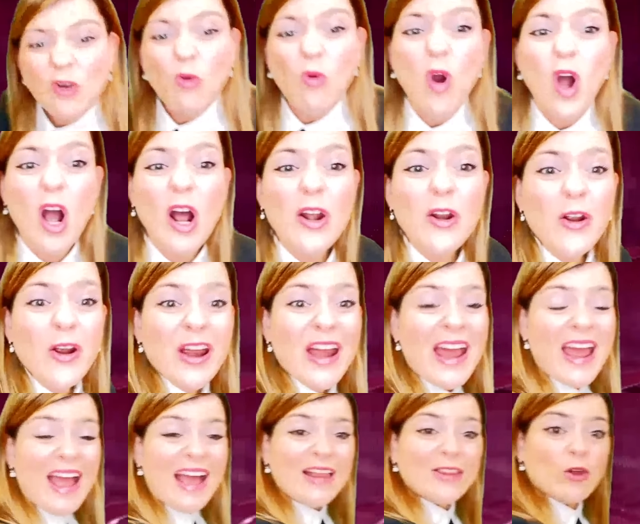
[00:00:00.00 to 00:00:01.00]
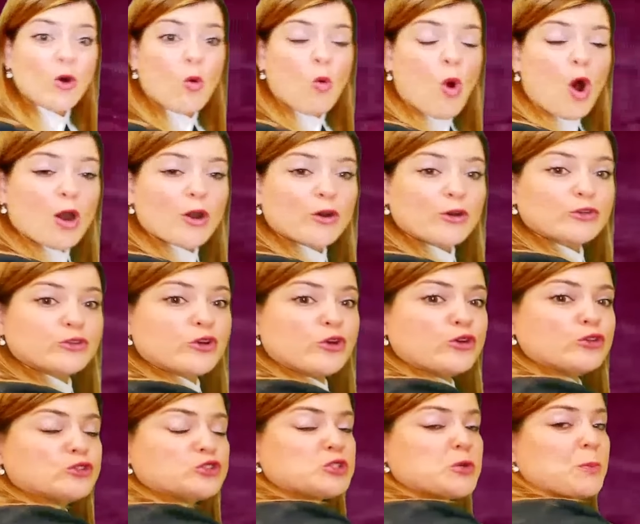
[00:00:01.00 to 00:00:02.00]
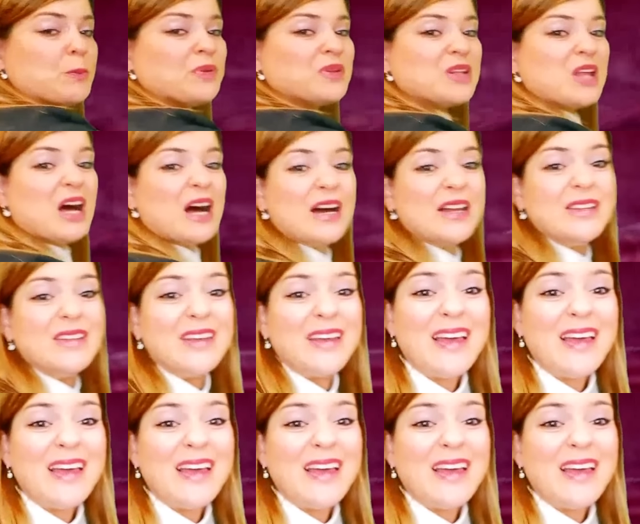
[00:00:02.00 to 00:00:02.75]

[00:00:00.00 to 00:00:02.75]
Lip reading: water, and the water turned to blood.